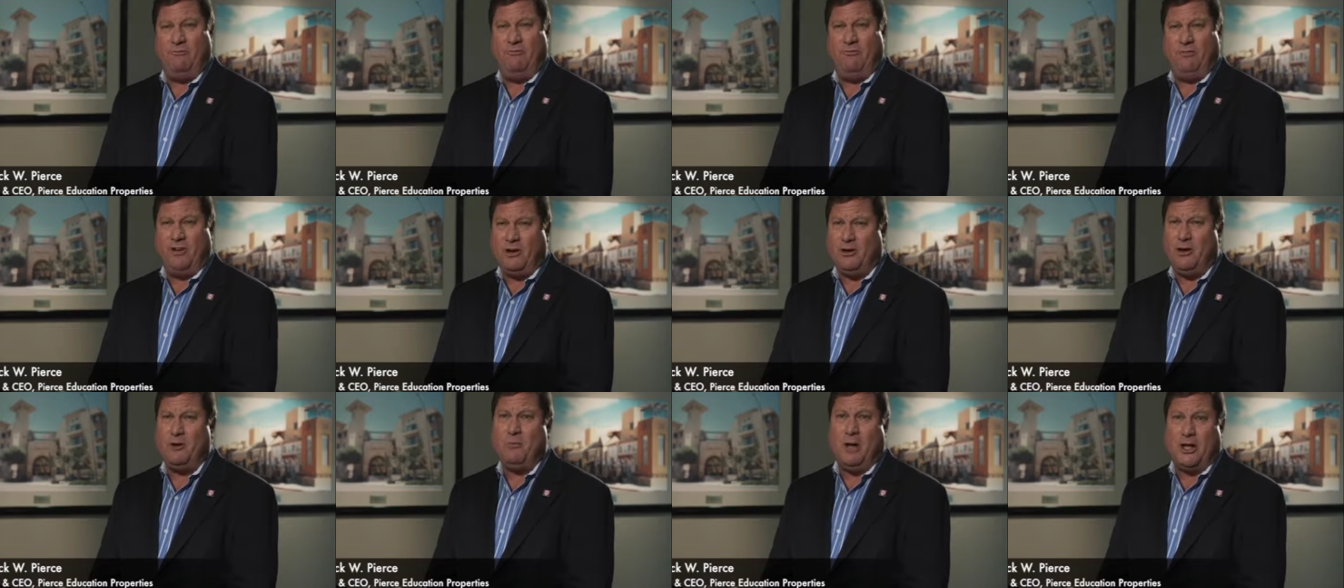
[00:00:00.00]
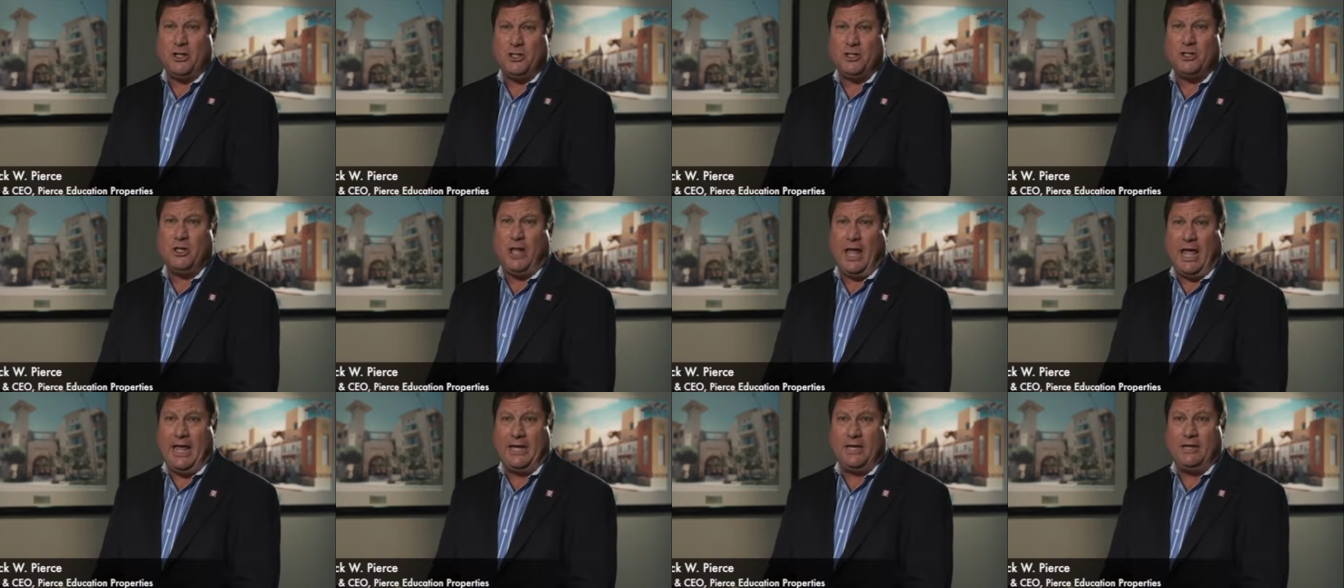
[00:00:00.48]
very much
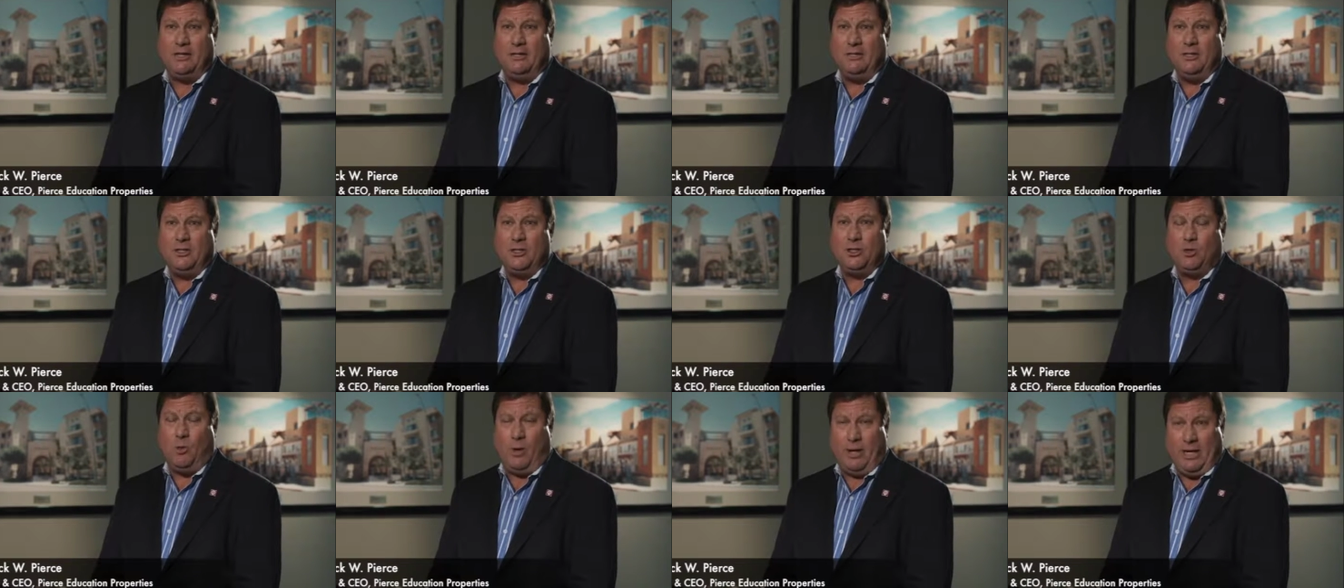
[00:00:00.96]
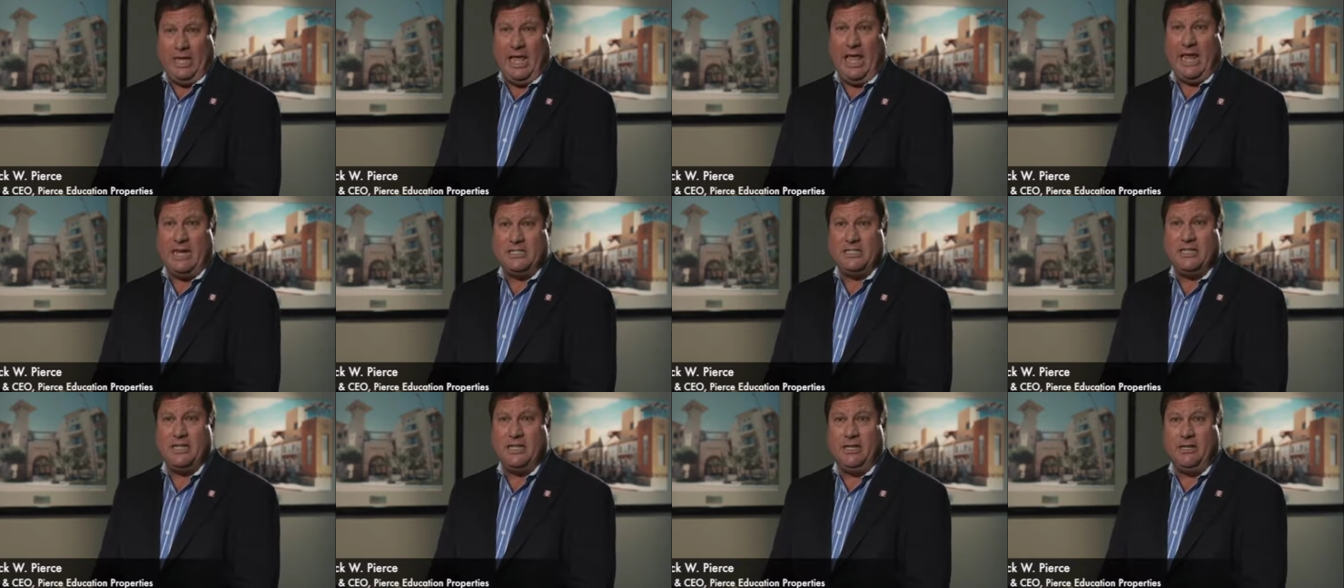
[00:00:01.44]
like
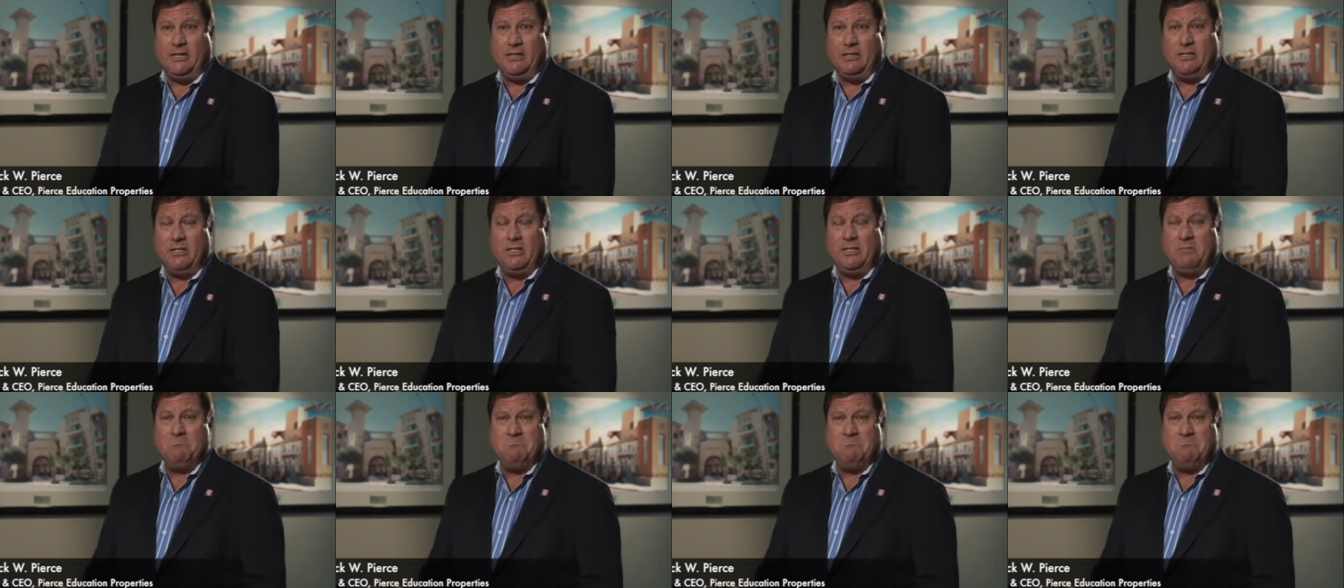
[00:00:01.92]
2018,